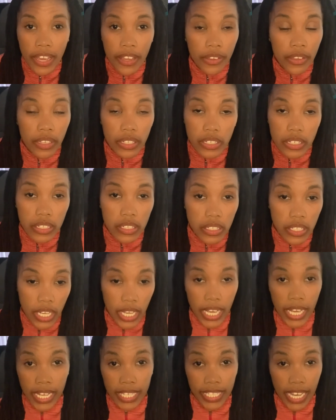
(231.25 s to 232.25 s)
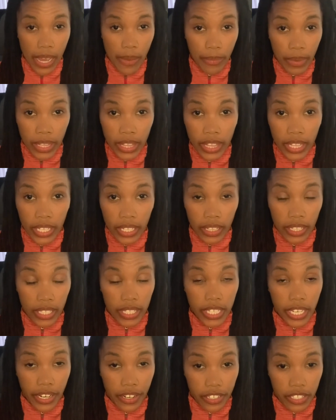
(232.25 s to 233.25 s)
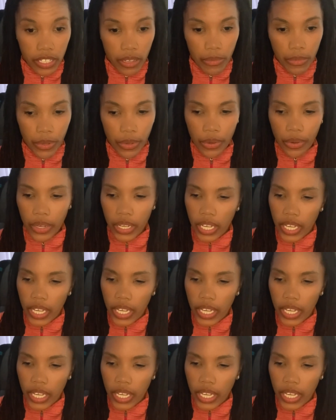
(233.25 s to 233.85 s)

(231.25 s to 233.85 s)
You can just type in the ticker symbol.